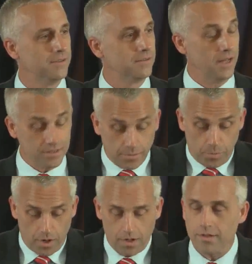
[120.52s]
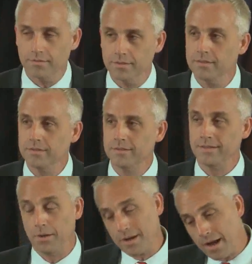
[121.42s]
That's a part of it.
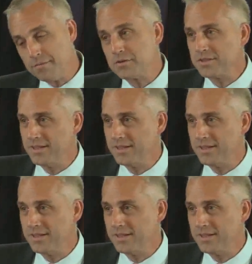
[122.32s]
Now, obviously,